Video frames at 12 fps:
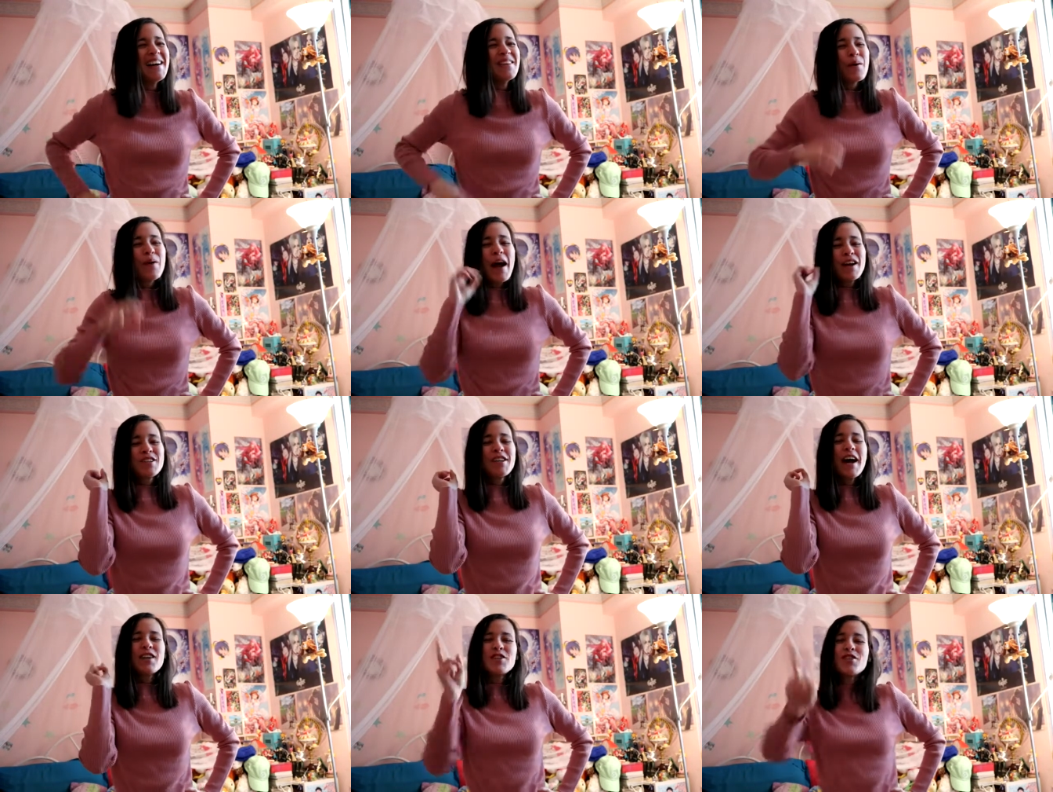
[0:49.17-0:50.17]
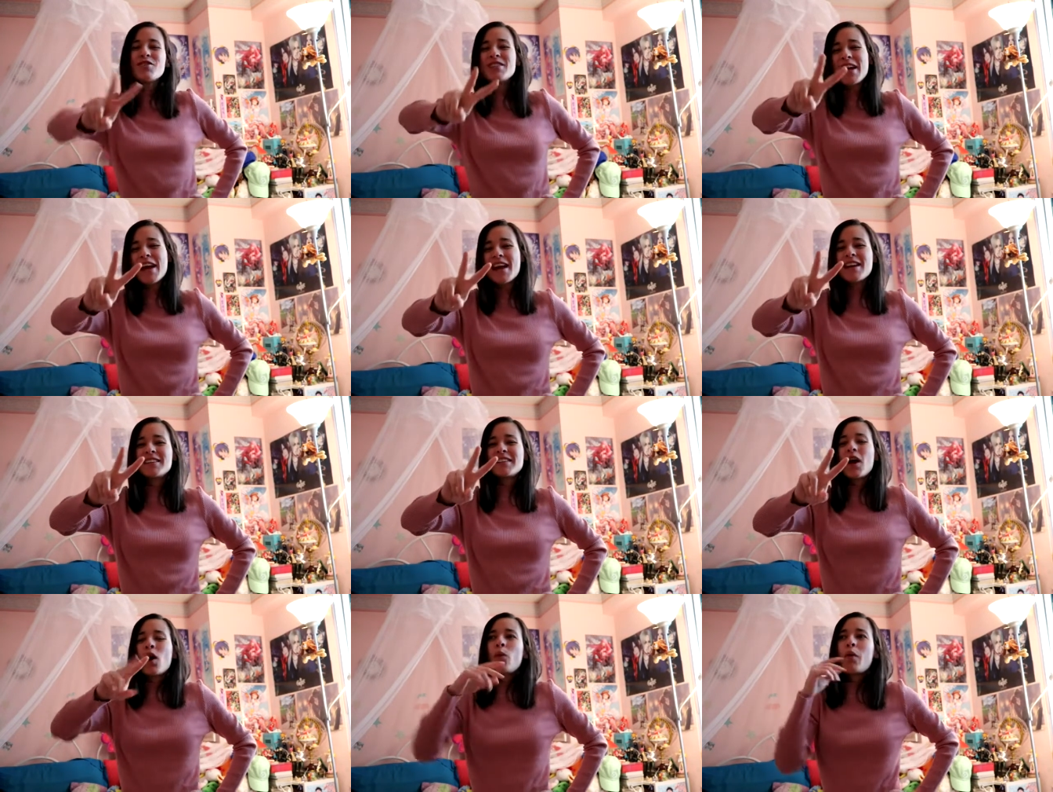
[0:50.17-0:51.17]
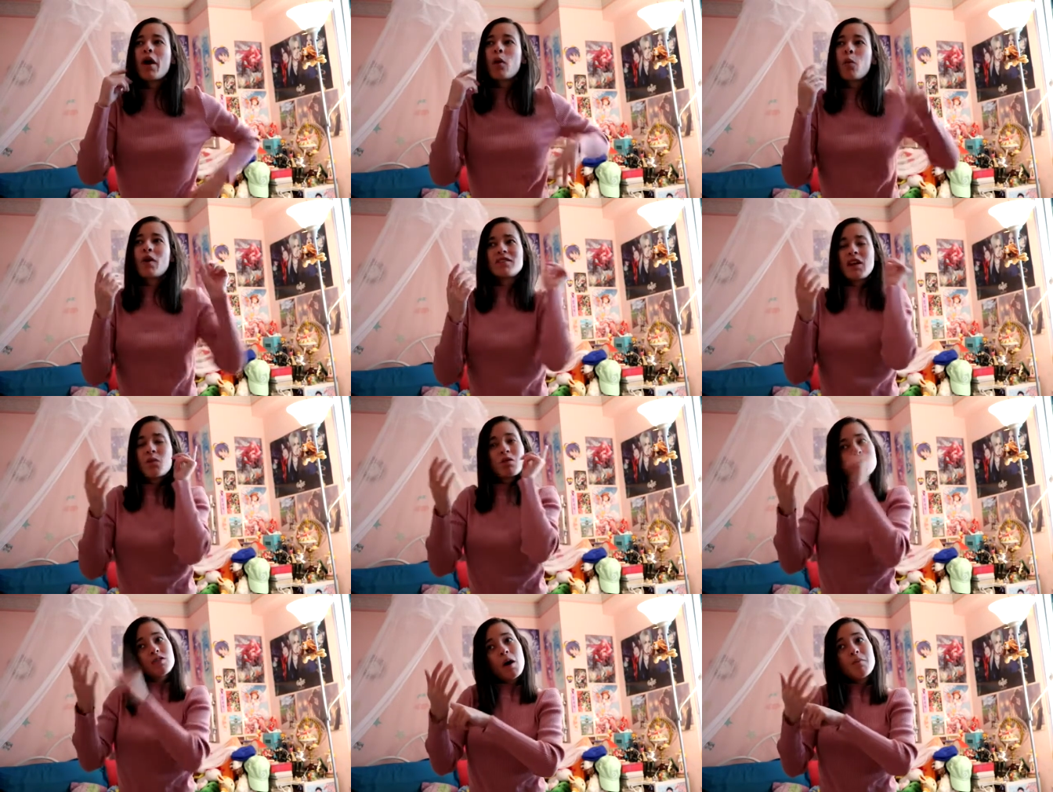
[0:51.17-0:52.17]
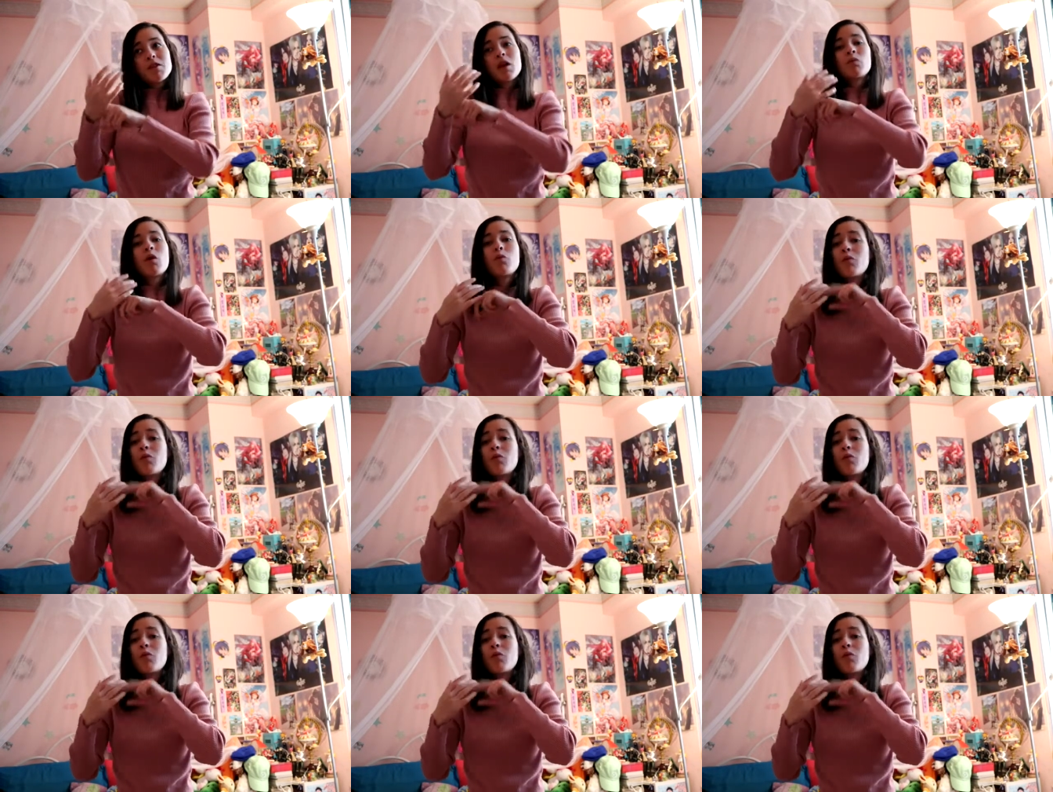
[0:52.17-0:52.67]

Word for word: They actually had 2 days where one day was subbed and